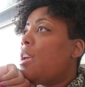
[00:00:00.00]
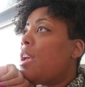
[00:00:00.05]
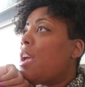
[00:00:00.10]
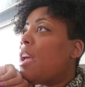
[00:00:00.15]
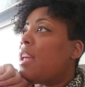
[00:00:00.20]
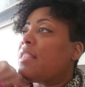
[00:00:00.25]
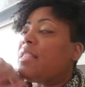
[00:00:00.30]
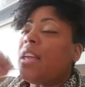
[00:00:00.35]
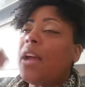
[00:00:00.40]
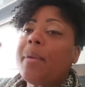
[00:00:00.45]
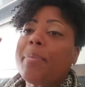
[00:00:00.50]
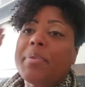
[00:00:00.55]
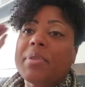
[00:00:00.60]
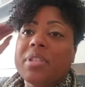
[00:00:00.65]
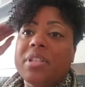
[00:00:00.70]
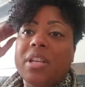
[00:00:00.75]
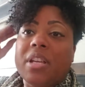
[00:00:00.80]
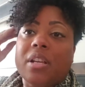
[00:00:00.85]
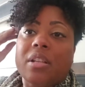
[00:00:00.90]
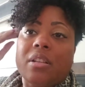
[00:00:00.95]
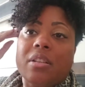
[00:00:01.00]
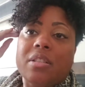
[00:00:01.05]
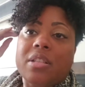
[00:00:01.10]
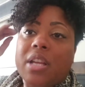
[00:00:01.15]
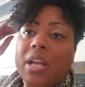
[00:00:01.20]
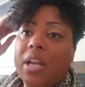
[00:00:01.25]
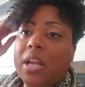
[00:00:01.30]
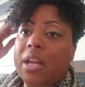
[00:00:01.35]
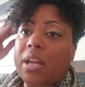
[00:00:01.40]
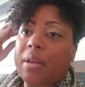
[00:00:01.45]
at that particular
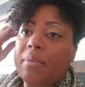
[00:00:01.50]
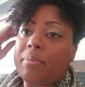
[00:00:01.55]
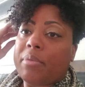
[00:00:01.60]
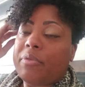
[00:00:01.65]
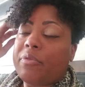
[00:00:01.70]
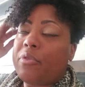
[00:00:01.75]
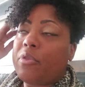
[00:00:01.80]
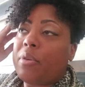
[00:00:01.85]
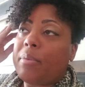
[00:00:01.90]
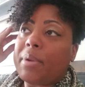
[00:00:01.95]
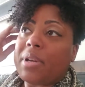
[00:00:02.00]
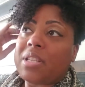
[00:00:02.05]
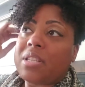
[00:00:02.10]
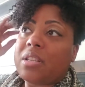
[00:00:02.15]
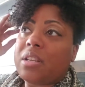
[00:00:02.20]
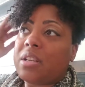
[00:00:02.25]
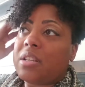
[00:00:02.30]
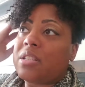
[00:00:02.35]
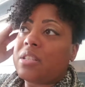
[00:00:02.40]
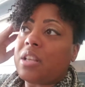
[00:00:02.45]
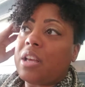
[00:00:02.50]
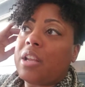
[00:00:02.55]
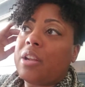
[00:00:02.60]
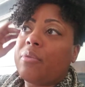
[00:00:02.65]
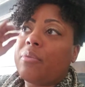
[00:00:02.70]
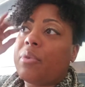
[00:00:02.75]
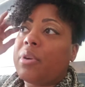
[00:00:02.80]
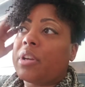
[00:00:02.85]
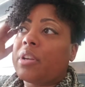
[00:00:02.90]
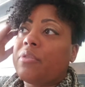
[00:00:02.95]
time, before my son
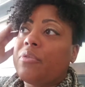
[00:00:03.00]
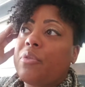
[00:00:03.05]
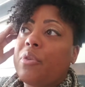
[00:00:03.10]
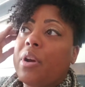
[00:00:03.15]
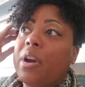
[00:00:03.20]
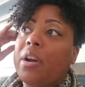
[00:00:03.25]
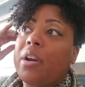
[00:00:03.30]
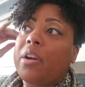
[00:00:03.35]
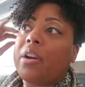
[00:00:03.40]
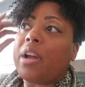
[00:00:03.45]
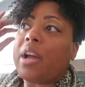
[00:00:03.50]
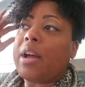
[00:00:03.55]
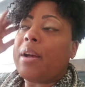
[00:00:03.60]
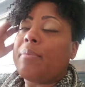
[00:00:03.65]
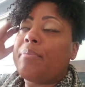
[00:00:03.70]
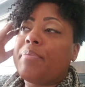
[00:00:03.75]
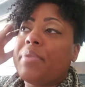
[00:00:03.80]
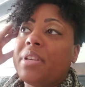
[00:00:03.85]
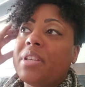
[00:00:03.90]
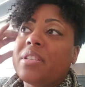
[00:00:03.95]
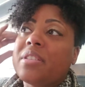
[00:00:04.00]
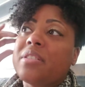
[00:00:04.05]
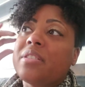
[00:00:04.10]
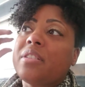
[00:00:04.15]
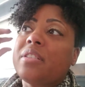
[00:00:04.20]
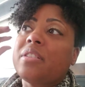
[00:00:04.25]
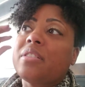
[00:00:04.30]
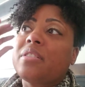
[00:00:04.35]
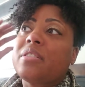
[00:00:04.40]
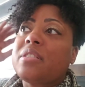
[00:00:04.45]
started working for our
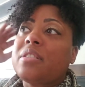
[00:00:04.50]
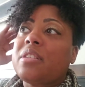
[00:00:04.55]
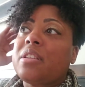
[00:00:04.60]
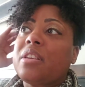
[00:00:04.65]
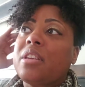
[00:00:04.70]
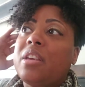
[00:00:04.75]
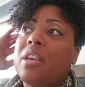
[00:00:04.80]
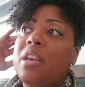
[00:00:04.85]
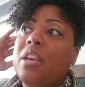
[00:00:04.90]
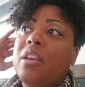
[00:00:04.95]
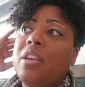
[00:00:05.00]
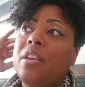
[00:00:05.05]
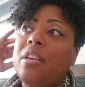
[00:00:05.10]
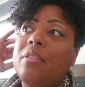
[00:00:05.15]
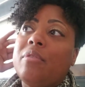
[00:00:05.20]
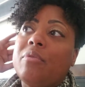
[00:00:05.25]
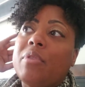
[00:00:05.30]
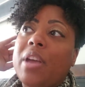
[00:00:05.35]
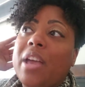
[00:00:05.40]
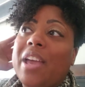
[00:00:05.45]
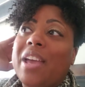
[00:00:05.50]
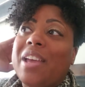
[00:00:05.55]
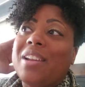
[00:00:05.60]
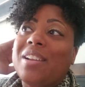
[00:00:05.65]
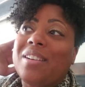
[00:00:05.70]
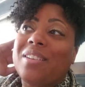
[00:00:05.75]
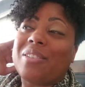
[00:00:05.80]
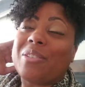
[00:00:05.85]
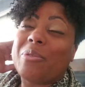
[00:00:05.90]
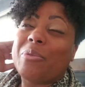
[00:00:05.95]
business, he had
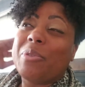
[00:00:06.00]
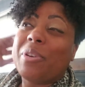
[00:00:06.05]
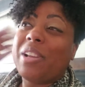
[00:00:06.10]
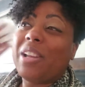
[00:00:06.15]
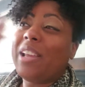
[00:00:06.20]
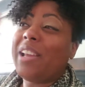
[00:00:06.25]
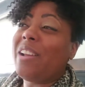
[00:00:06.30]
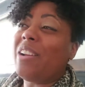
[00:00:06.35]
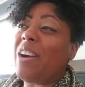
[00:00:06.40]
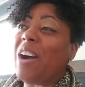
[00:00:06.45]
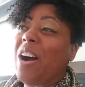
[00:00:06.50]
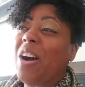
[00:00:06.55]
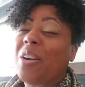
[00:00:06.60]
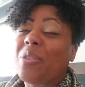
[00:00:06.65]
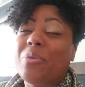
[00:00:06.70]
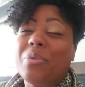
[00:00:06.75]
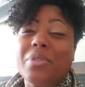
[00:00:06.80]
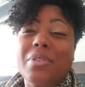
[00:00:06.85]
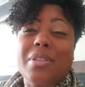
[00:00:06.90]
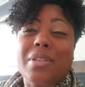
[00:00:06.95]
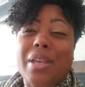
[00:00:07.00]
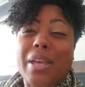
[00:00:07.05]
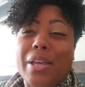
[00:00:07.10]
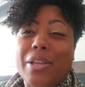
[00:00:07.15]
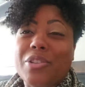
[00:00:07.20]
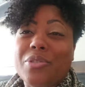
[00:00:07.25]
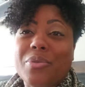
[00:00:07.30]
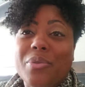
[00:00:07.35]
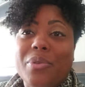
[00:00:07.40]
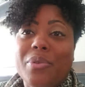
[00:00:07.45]
a really awkward
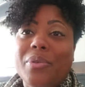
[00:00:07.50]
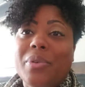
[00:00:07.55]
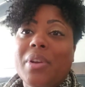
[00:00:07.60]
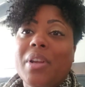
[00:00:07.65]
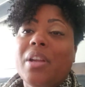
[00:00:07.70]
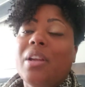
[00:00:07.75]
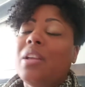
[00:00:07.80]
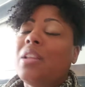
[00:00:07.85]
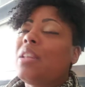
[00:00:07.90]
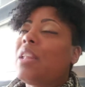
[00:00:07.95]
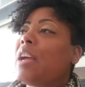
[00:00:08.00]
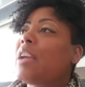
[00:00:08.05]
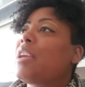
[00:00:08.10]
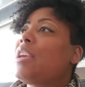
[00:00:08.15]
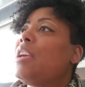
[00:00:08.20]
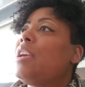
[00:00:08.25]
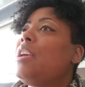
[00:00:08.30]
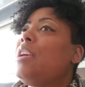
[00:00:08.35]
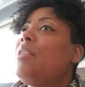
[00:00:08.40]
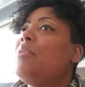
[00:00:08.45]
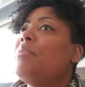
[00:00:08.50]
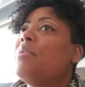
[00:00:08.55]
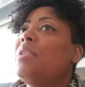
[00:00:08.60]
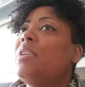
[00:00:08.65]
schedule. Like we